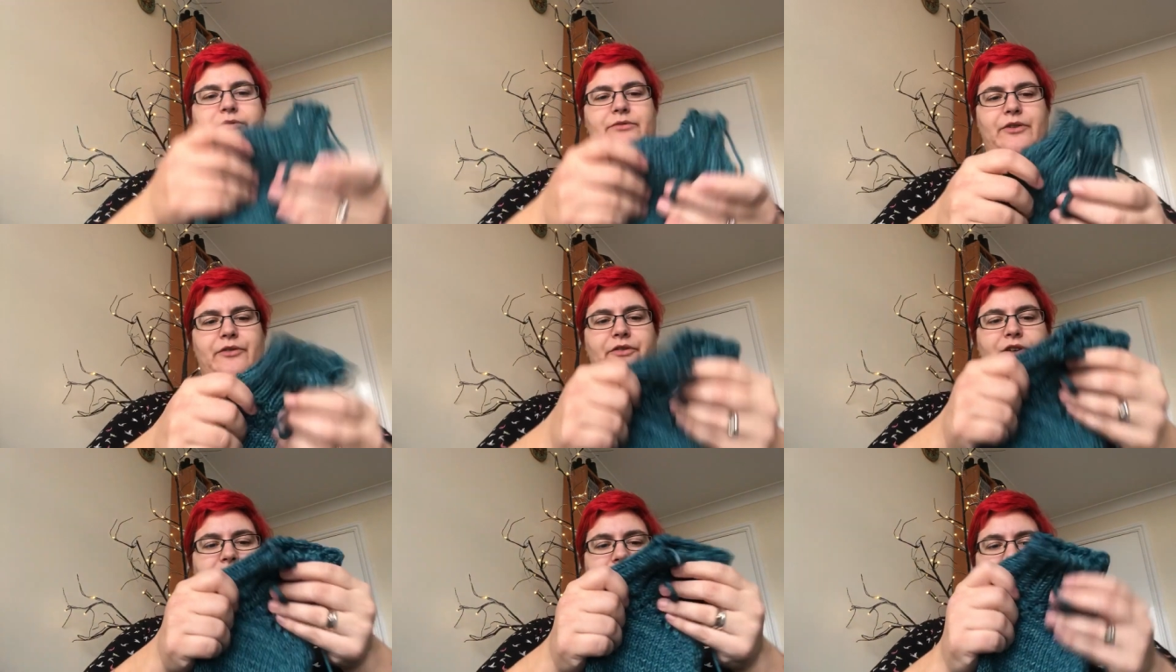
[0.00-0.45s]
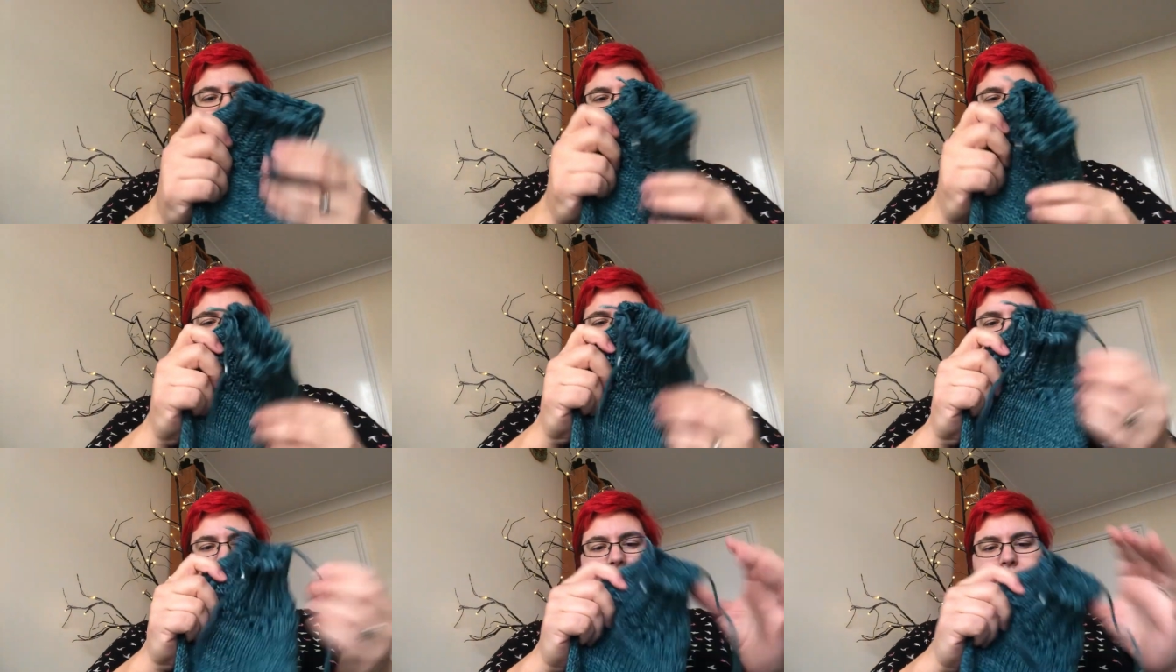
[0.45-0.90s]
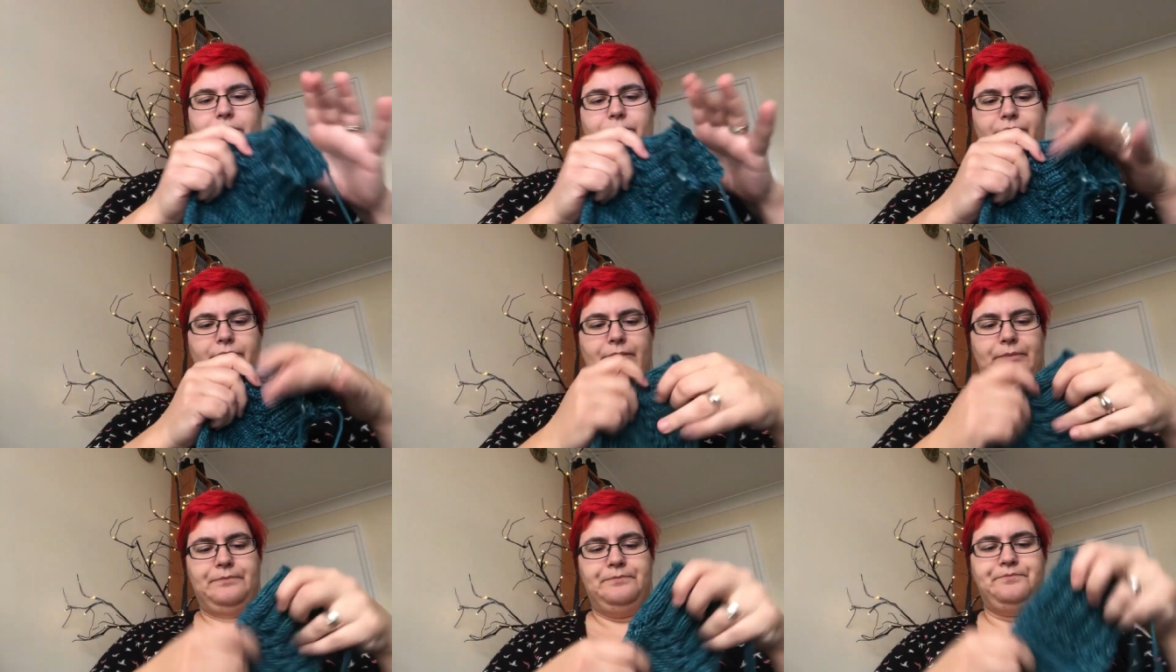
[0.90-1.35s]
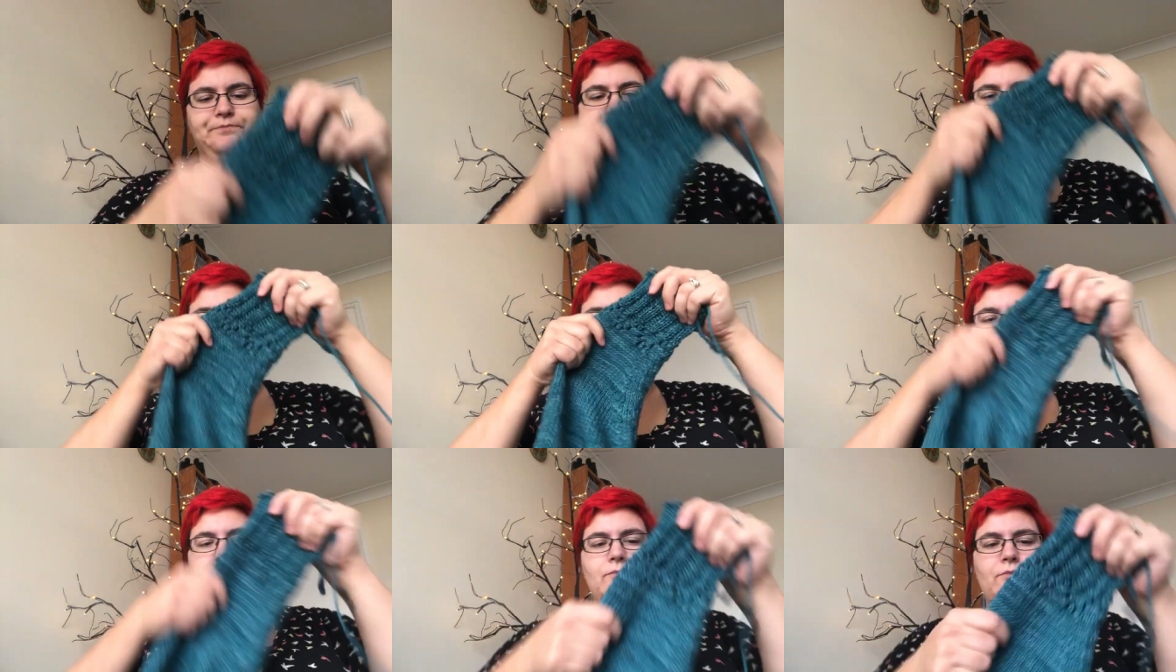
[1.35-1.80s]
the first sleeve
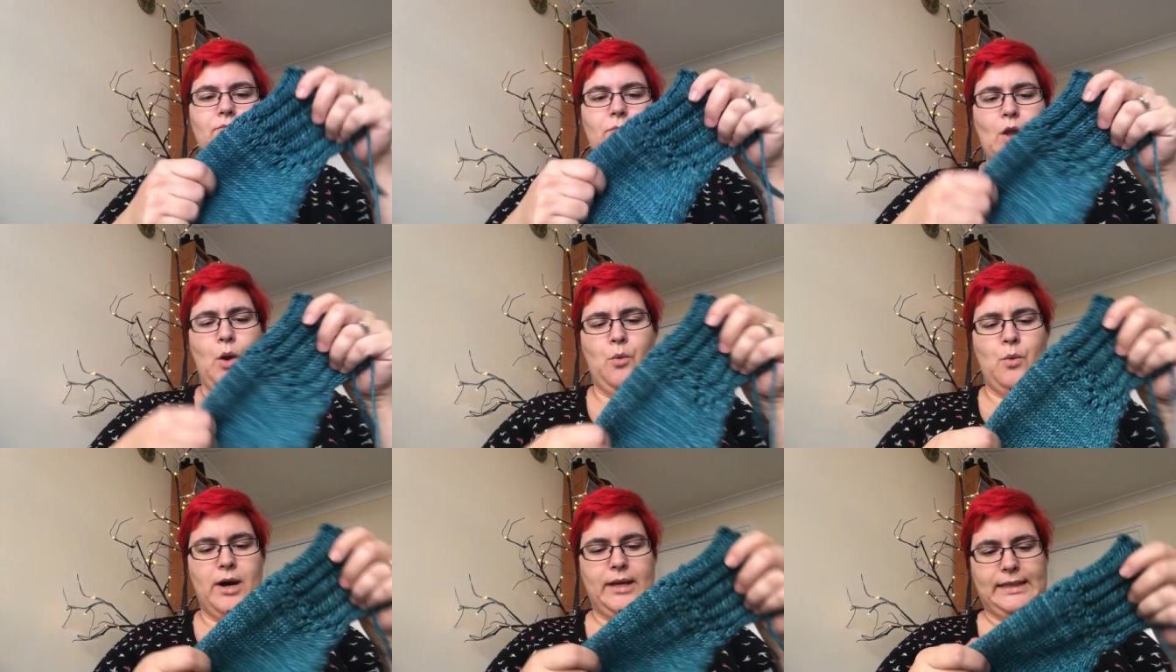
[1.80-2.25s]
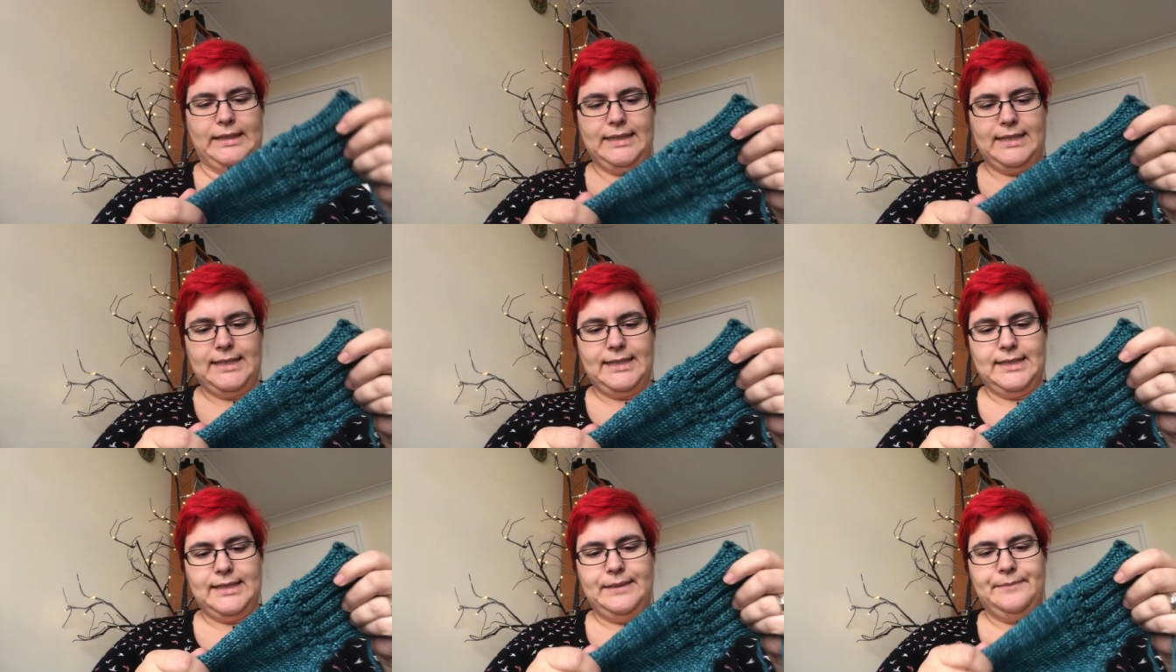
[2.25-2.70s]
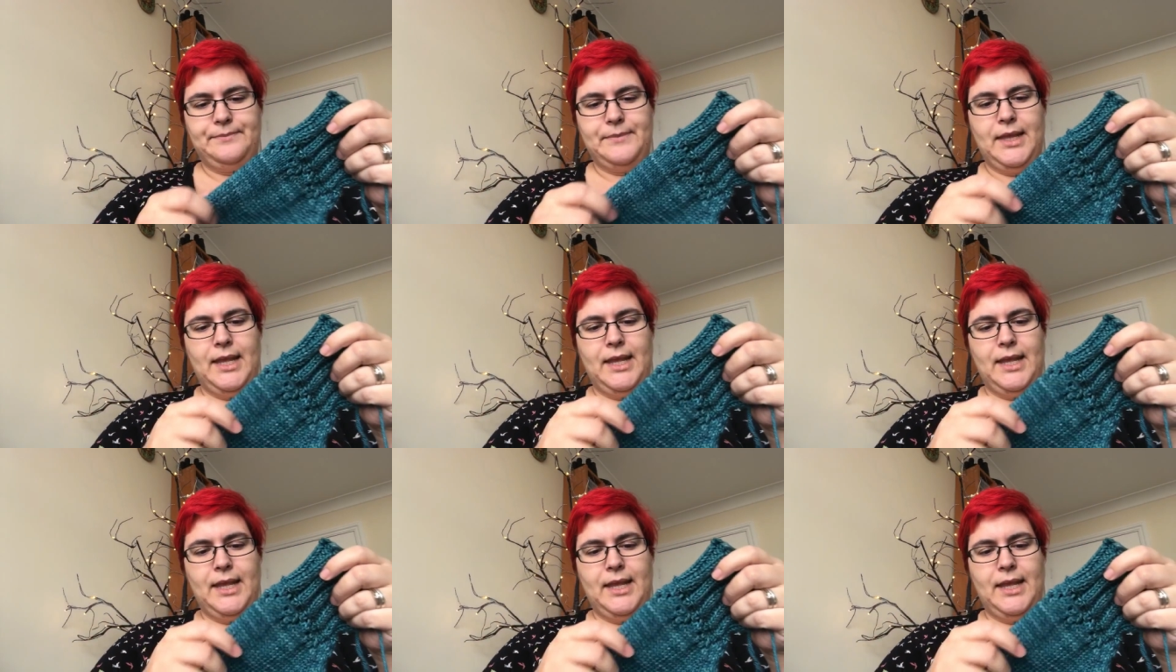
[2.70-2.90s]
once.